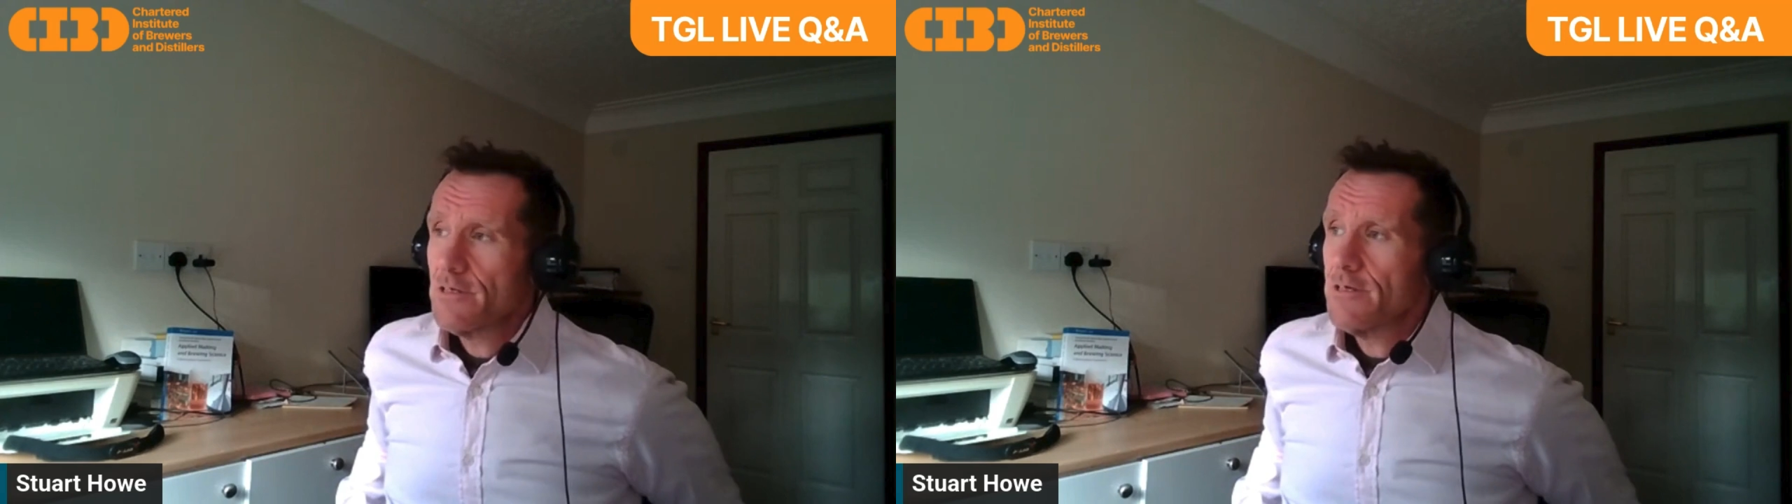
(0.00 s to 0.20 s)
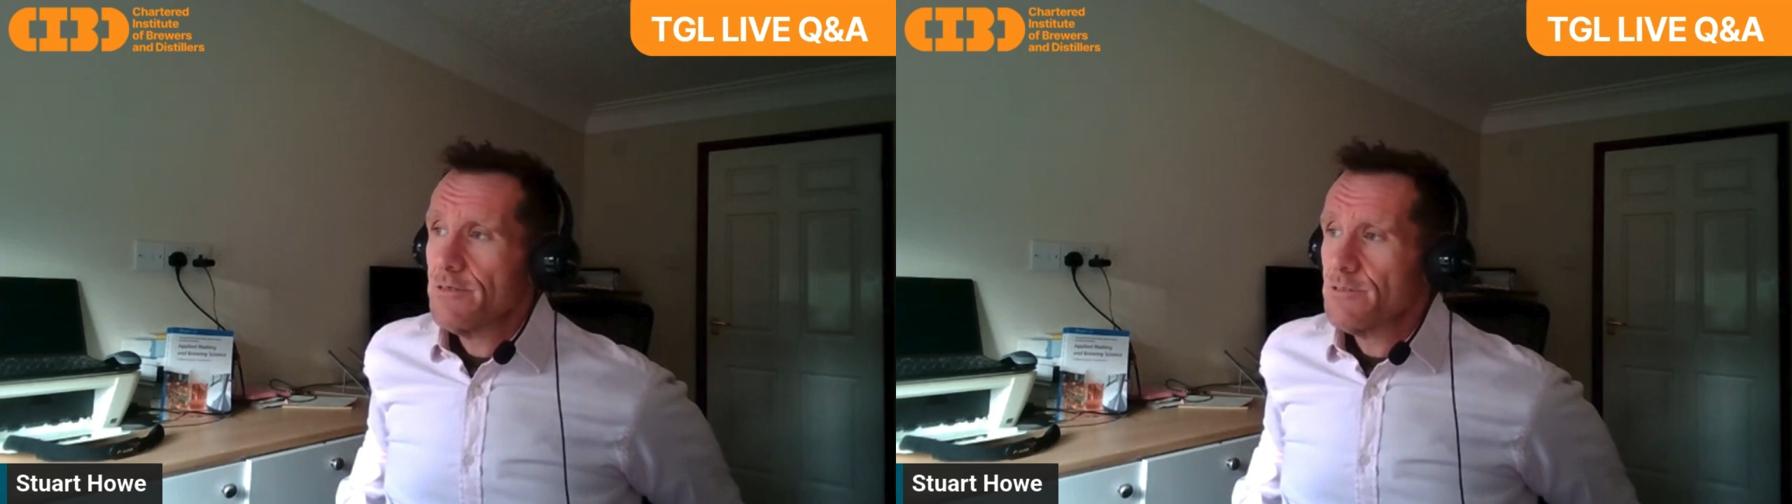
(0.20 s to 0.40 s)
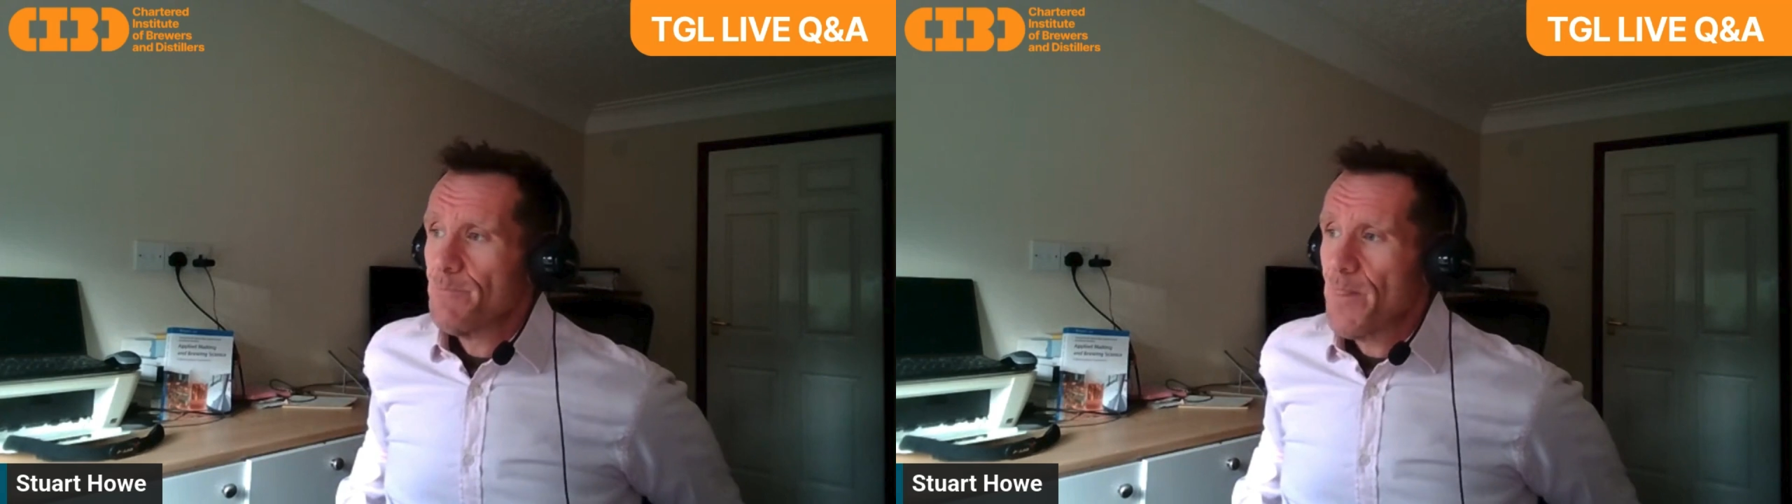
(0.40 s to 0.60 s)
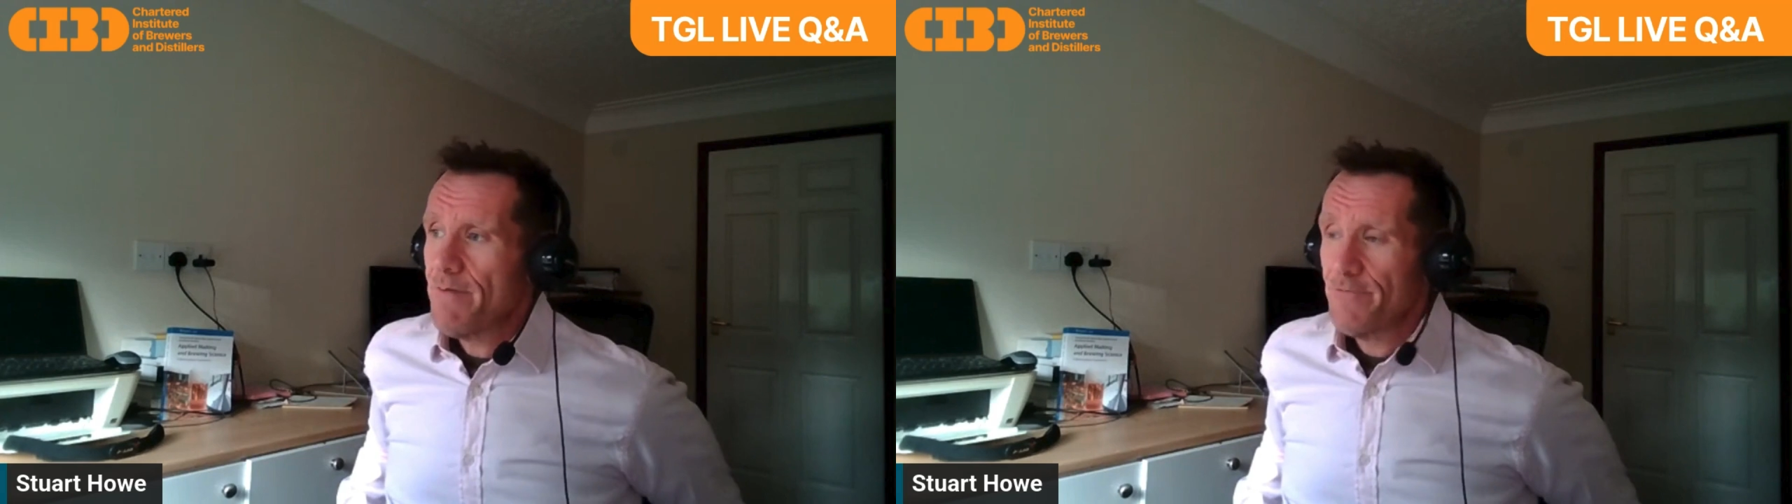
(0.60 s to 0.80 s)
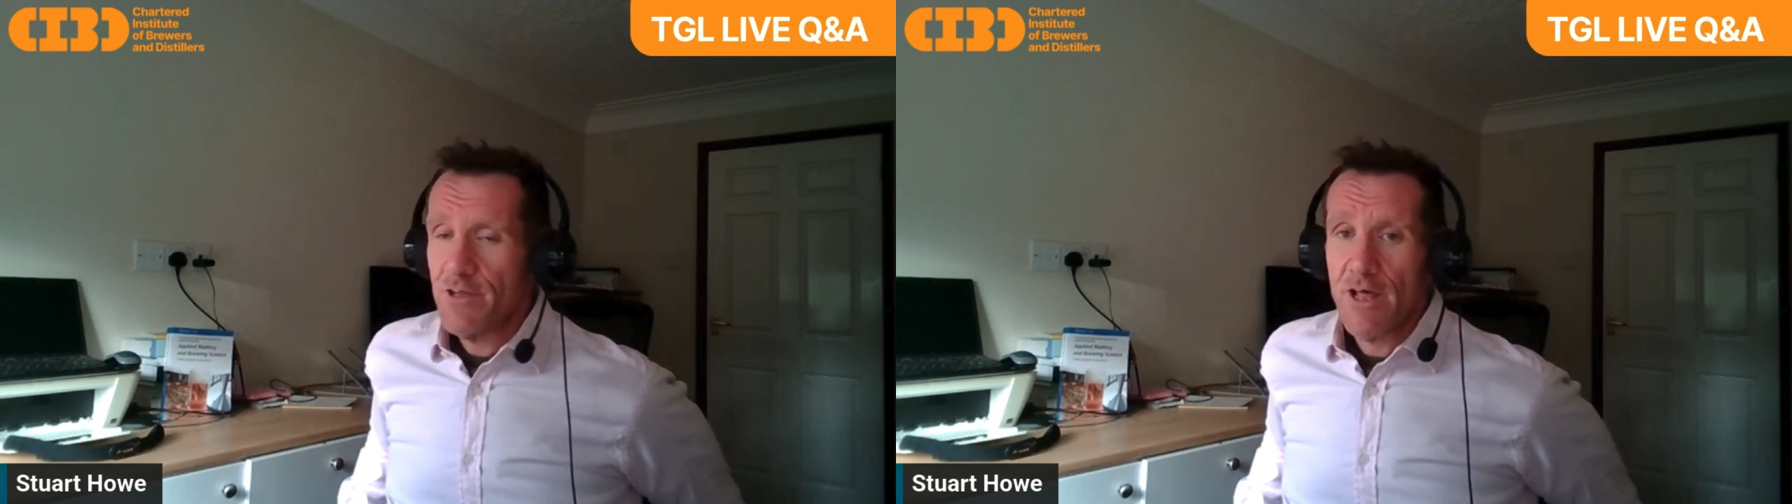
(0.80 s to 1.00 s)
and
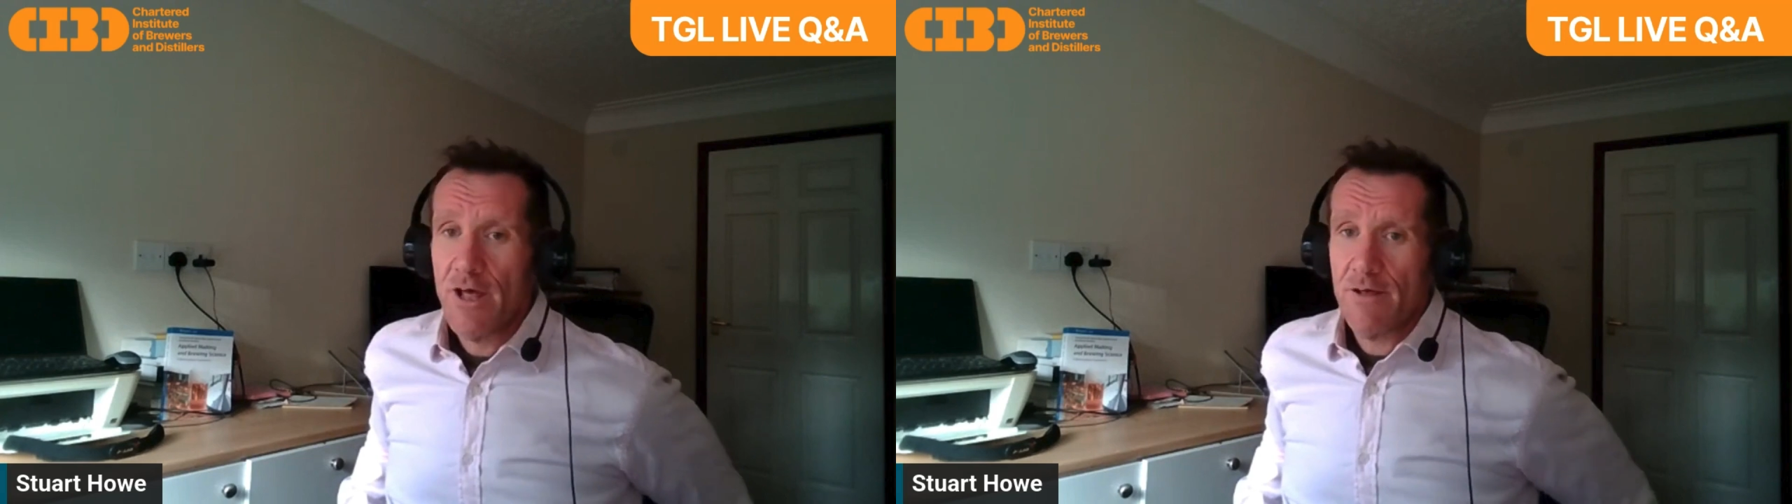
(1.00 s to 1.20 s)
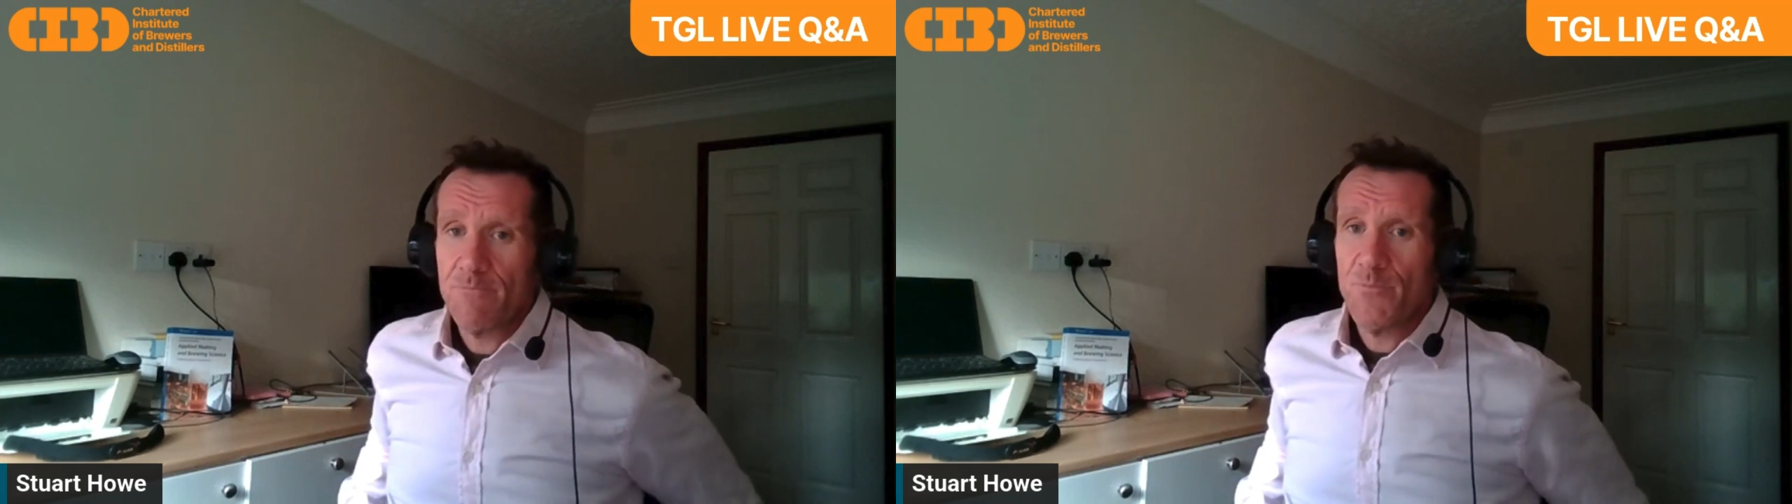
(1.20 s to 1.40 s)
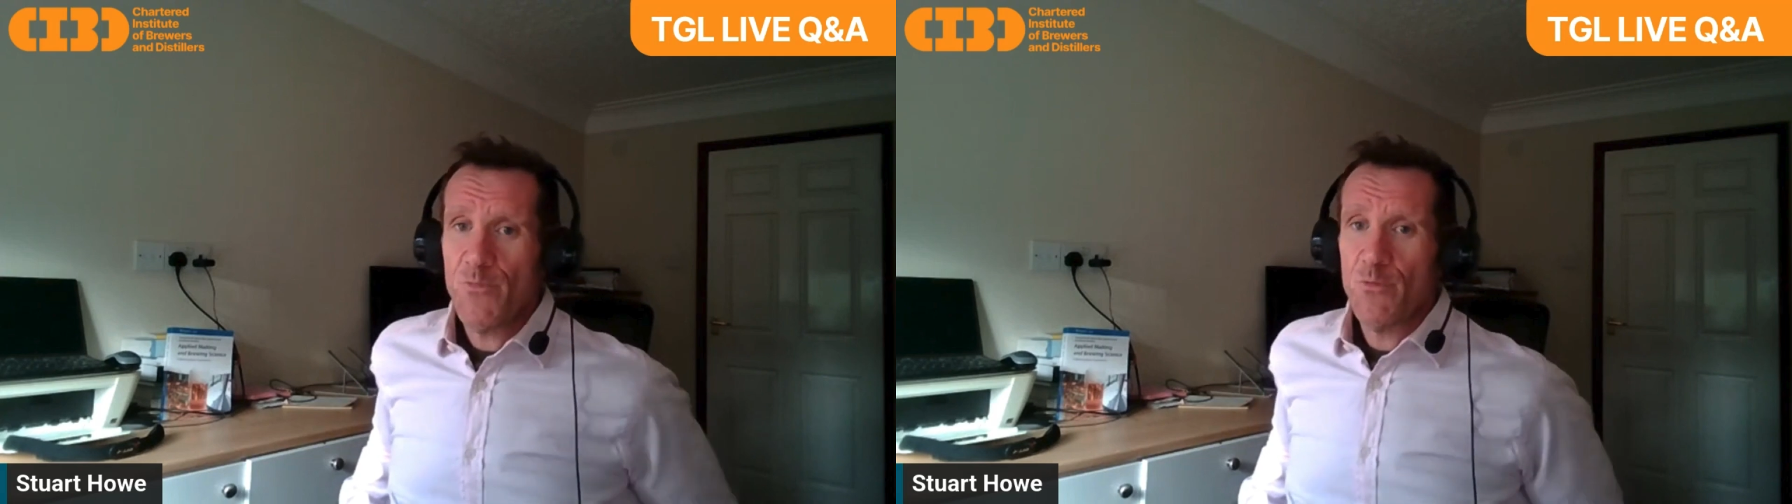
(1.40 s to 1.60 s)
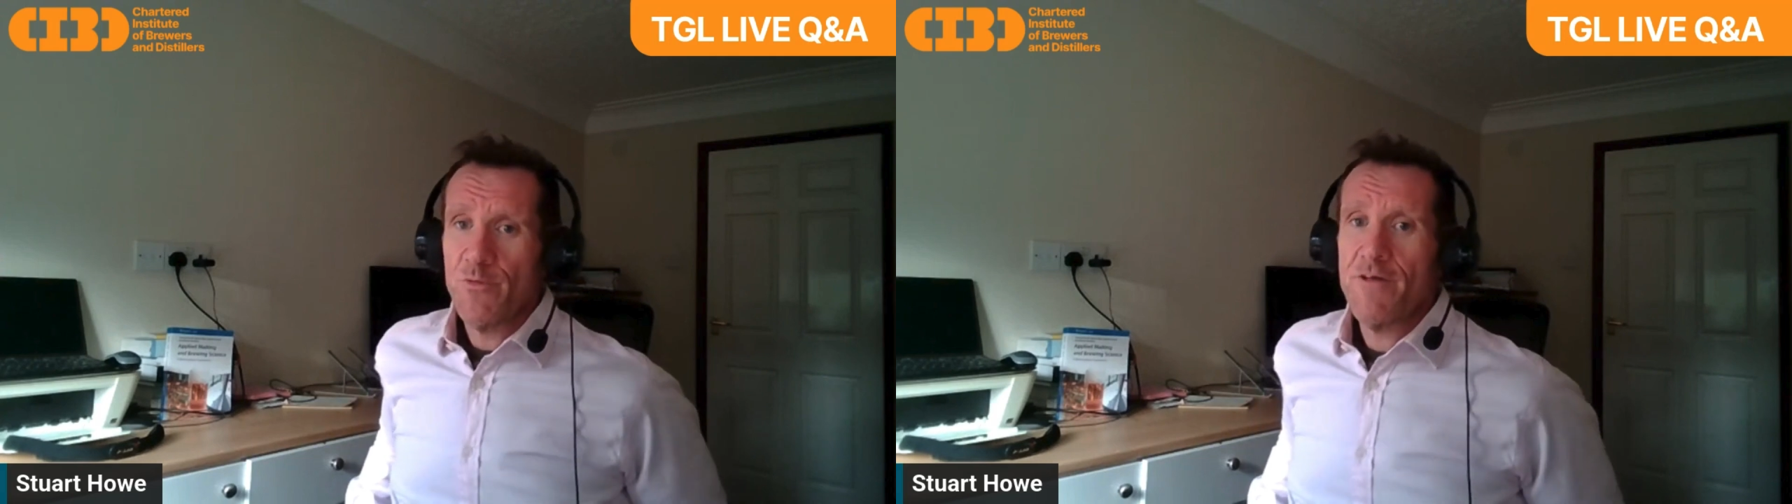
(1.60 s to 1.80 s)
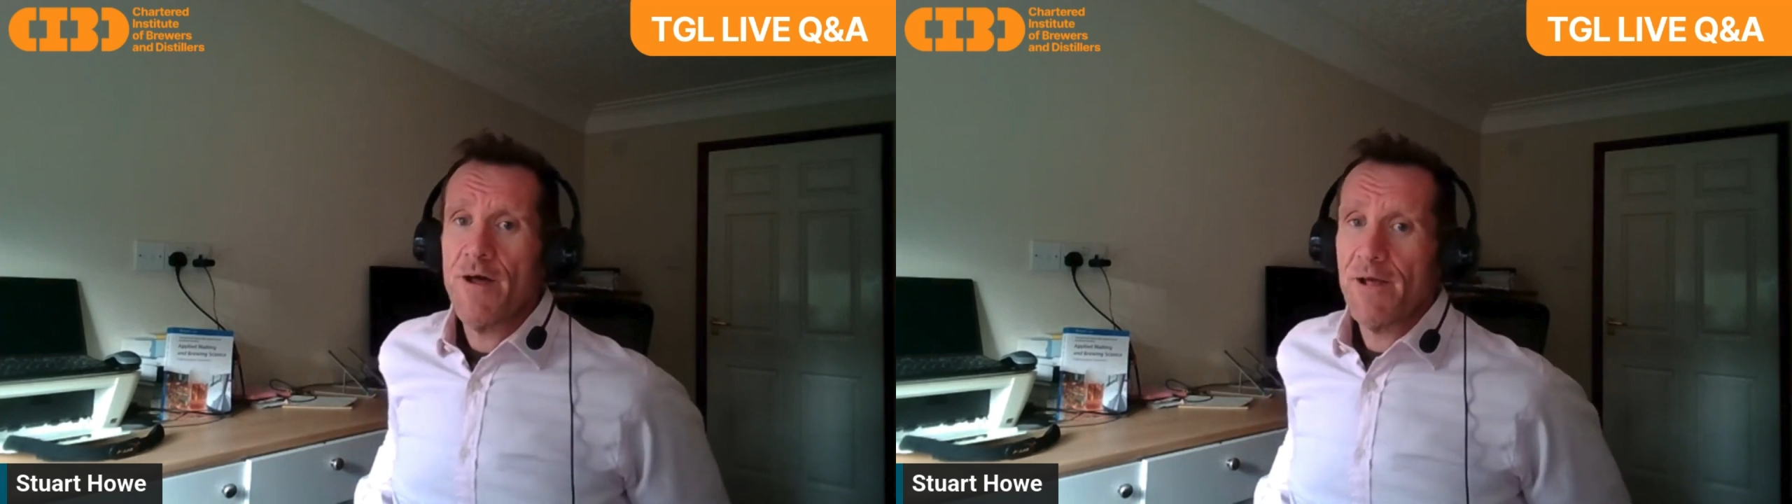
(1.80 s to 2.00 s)
every year that
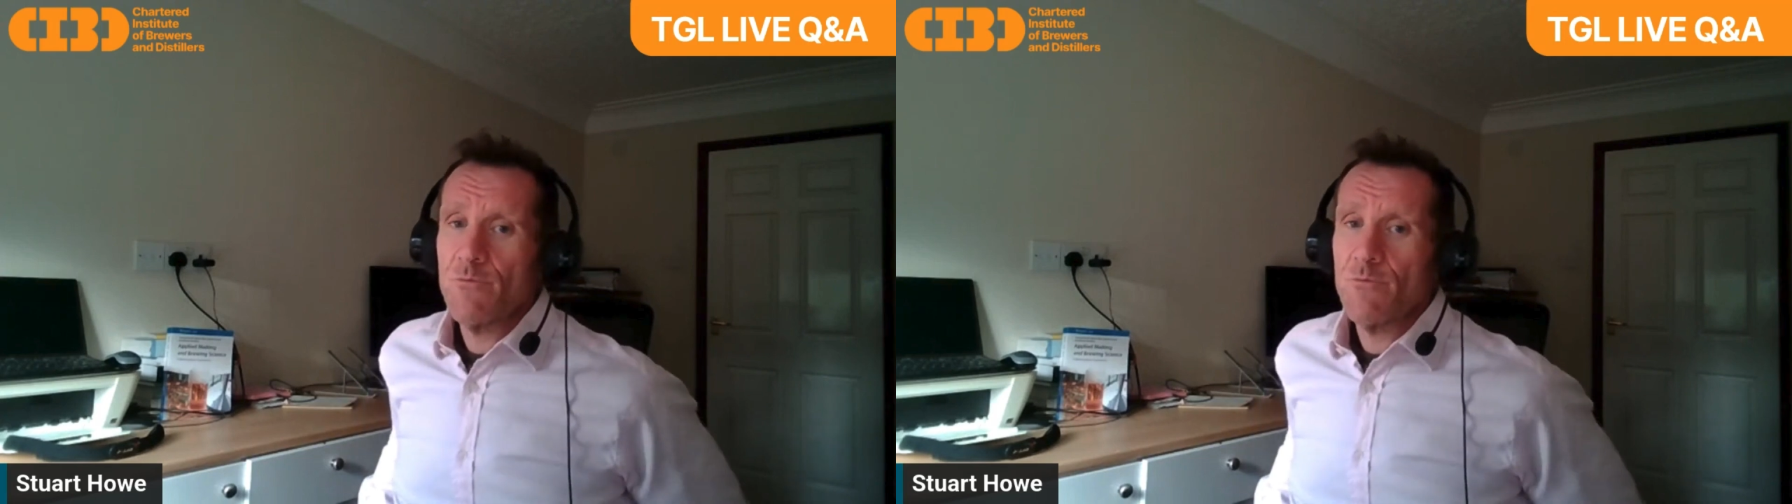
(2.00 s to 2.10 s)
we've done it,